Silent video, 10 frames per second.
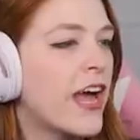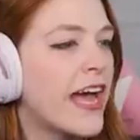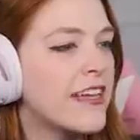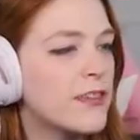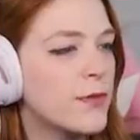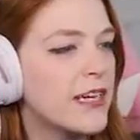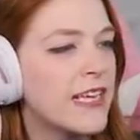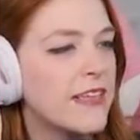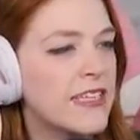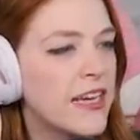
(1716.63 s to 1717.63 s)
Okay, so we're
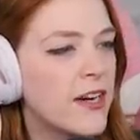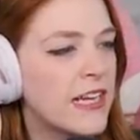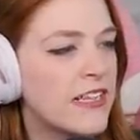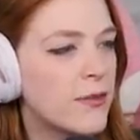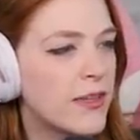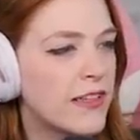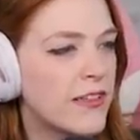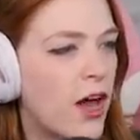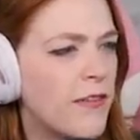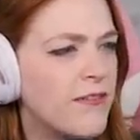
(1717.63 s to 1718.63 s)
gonna take our kids with
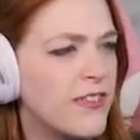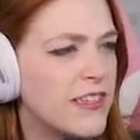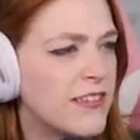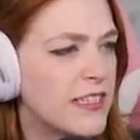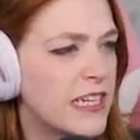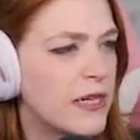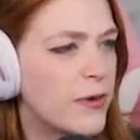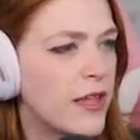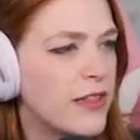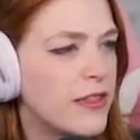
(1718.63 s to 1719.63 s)
us, obviously.
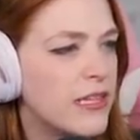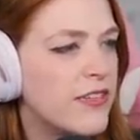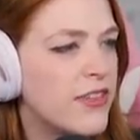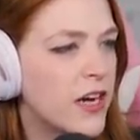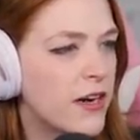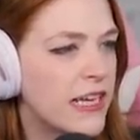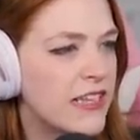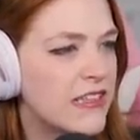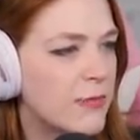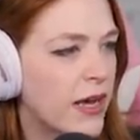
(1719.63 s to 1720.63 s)
We're not leaving our
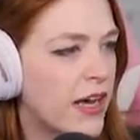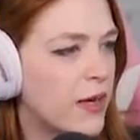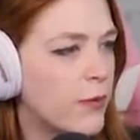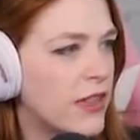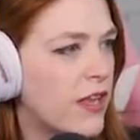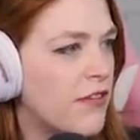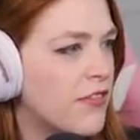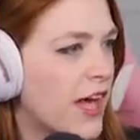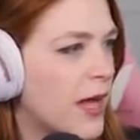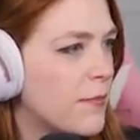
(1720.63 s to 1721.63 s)
kids behind. We
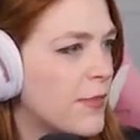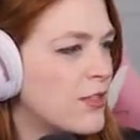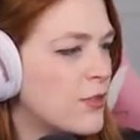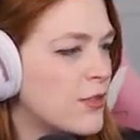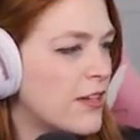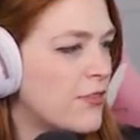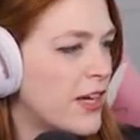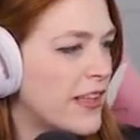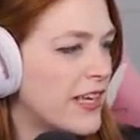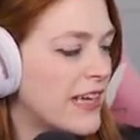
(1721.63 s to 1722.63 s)
love them. And Del Sol
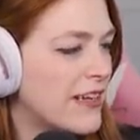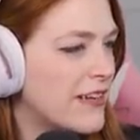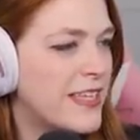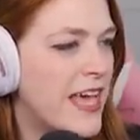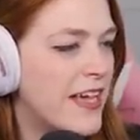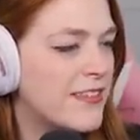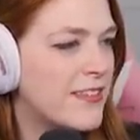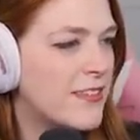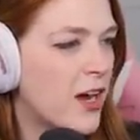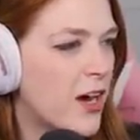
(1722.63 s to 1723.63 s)
Valley,
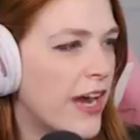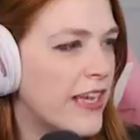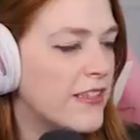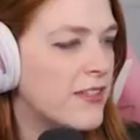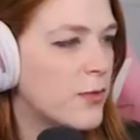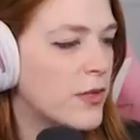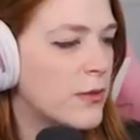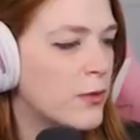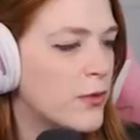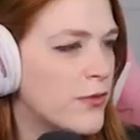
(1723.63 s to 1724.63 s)
yes. All right, so we're
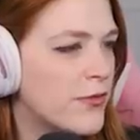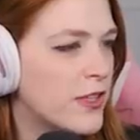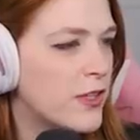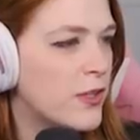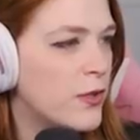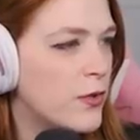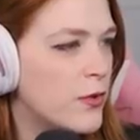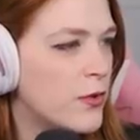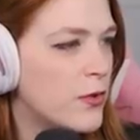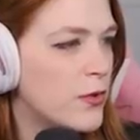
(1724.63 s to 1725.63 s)
gonna move
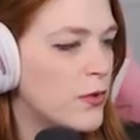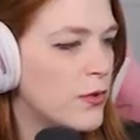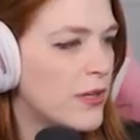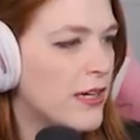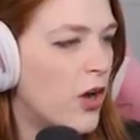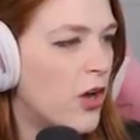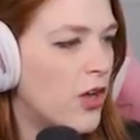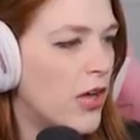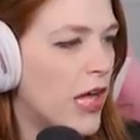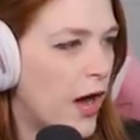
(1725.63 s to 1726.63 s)
you
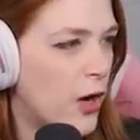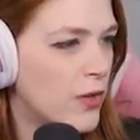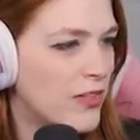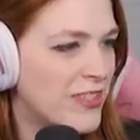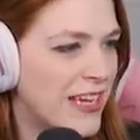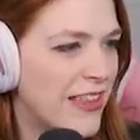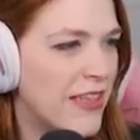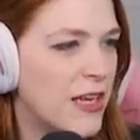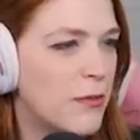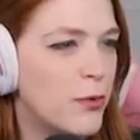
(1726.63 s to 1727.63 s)
all out and
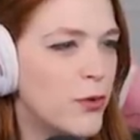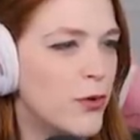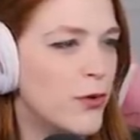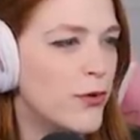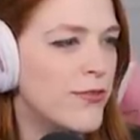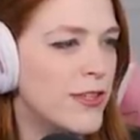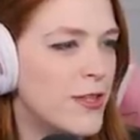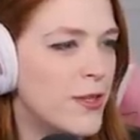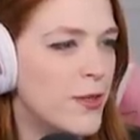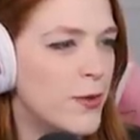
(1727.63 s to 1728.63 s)
then move
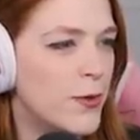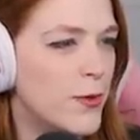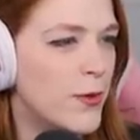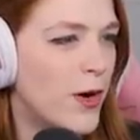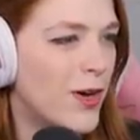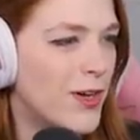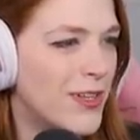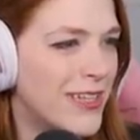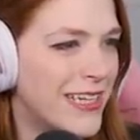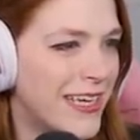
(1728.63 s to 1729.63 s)
you all